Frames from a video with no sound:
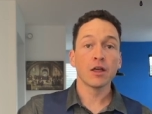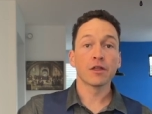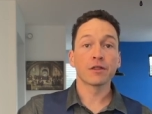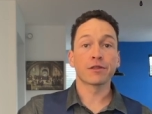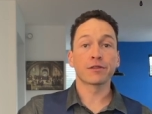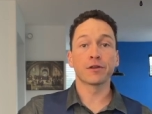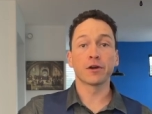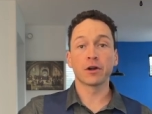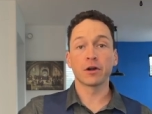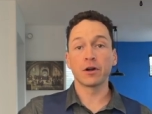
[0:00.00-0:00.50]

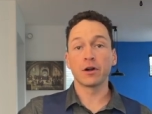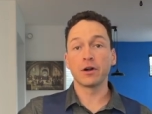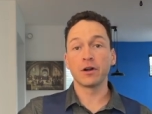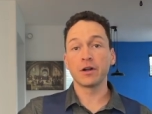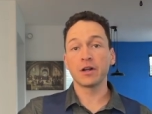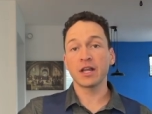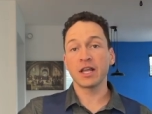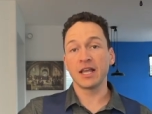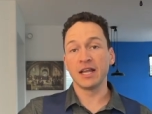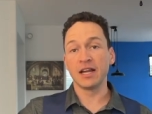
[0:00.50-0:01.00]

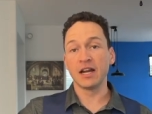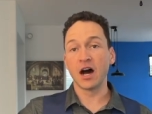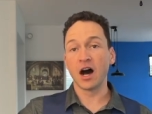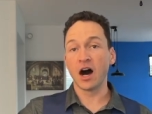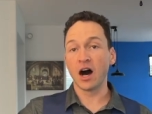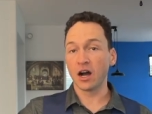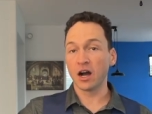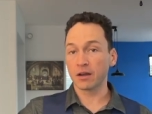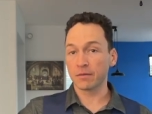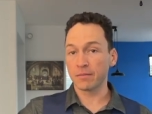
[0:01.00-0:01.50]
Third, it
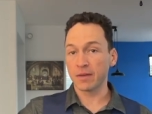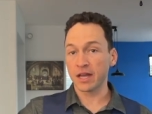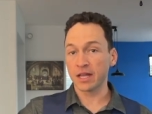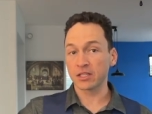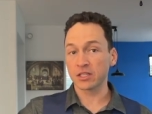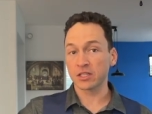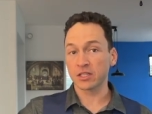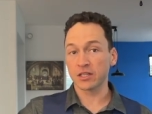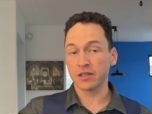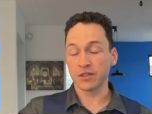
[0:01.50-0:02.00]

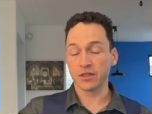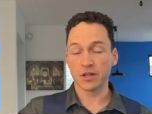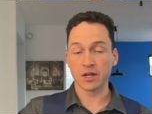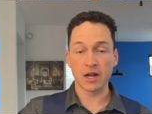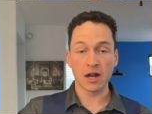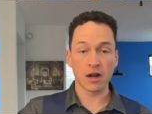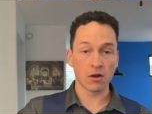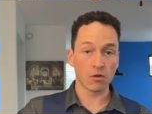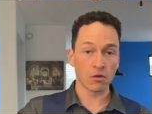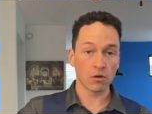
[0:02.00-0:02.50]
augments
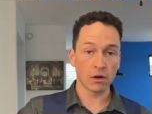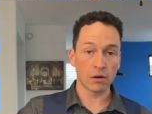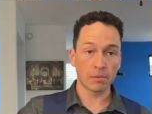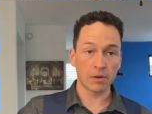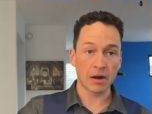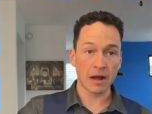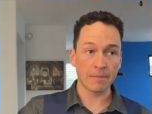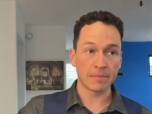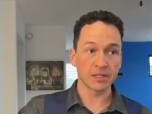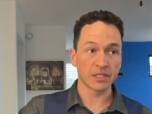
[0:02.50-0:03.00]
the narrower
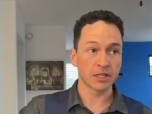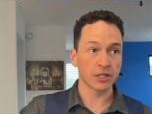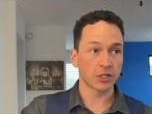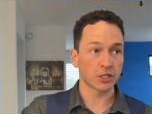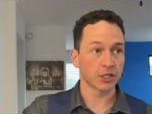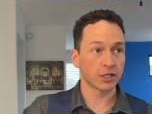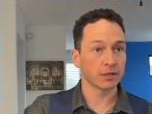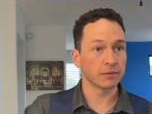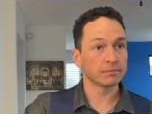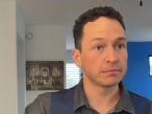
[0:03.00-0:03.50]

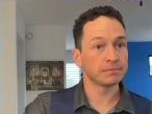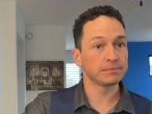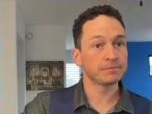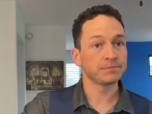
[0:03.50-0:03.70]
proposition.